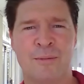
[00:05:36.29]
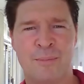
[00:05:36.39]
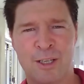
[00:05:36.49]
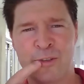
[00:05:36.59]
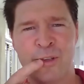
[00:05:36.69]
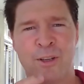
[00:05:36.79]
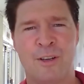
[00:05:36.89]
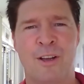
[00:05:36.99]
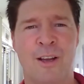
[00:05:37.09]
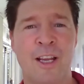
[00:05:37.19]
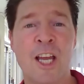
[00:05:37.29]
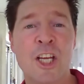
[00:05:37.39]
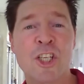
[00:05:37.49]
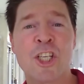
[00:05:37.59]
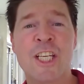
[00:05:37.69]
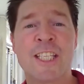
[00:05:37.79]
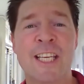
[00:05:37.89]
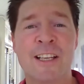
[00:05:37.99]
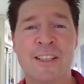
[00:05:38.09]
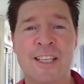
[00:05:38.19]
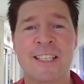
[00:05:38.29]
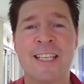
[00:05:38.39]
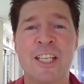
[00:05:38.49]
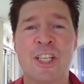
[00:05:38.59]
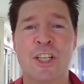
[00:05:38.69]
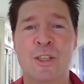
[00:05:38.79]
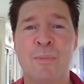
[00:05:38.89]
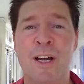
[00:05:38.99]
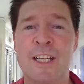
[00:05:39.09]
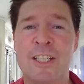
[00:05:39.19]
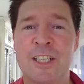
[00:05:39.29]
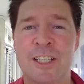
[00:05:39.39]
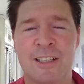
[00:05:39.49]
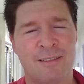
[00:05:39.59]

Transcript: Make sure they're not going, she sells seashells by the.